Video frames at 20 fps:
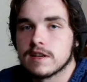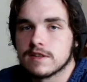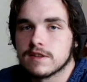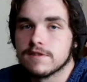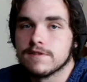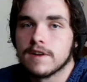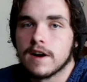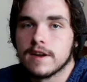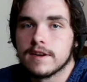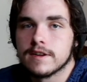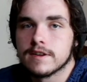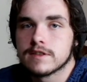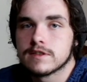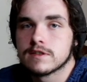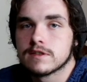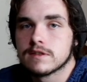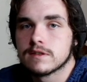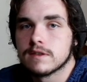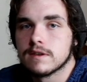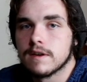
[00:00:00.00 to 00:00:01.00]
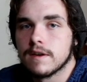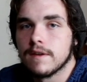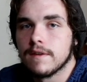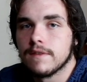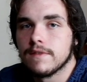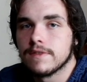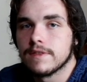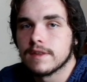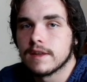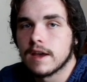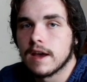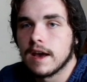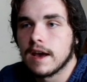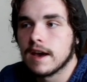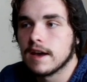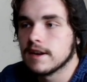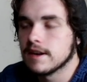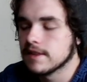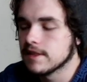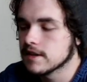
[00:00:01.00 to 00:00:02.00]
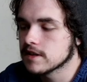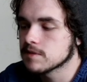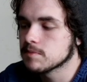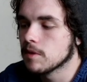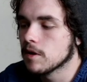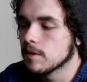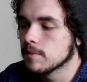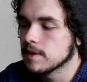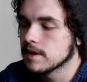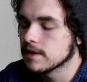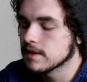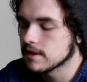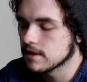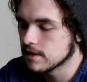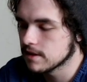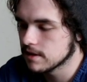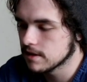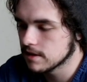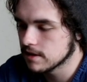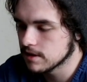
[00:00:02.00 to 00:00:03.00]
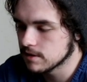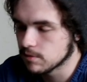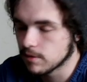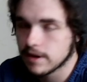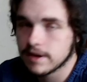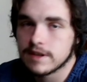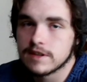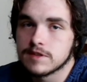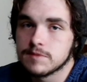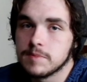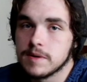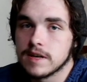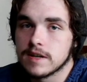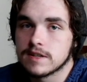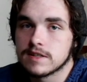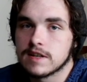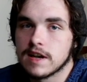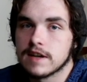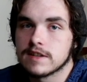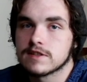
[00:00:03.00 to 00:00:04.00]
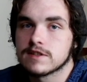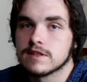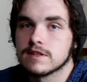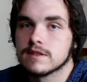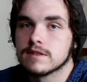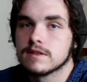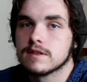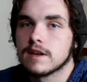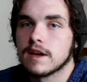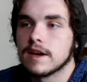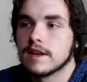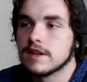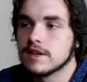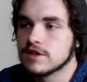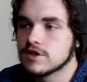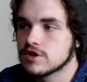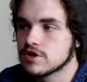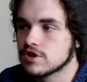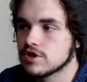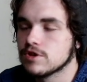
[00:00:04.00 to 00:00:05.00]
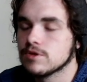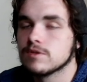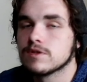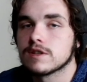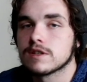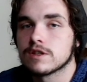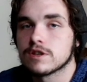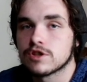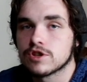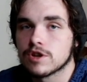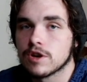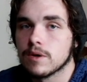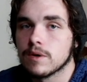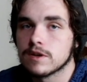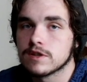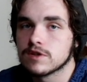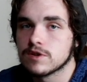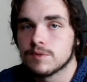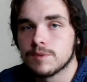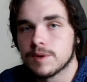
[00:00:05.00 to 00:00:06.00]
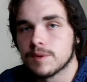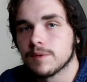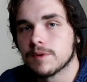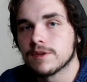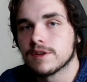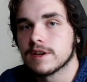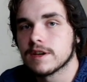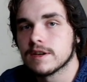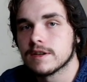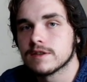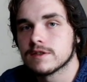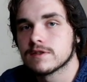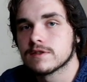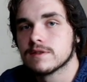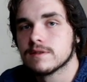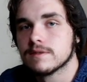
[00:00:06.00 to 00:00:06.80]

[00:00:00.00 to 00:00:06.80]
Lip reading: define us. And in this moment, Rick is being tested, and he's choosing to show us who he really is.